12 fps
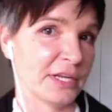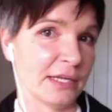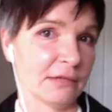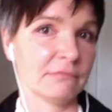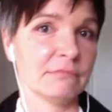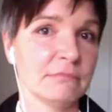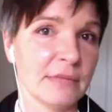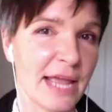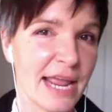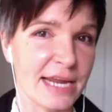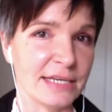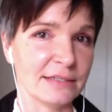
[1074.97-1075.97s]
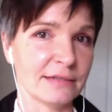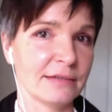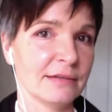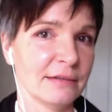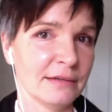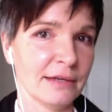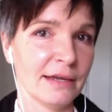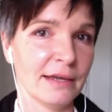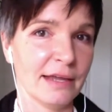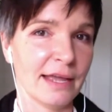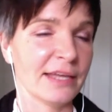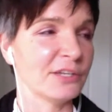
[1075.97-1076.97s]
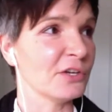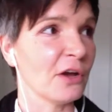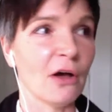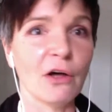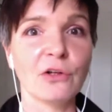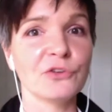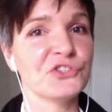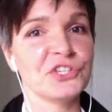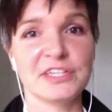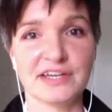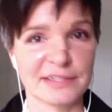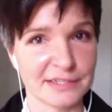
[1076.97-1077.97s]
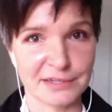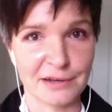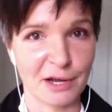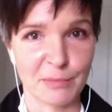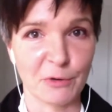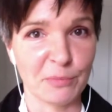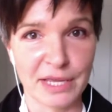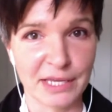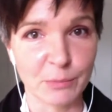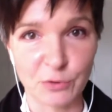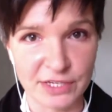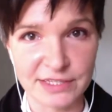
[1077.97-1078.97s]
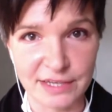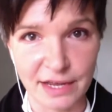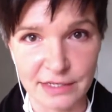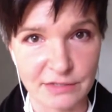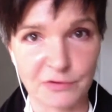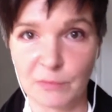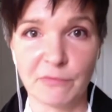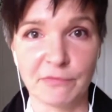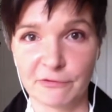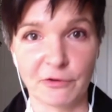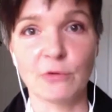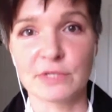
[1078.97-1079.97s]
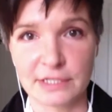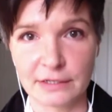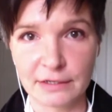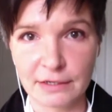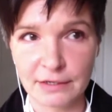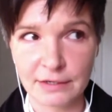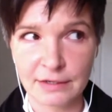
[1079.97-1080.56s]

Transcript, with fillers: to disneyland so i can get her dressed up in that castle so she can have that memory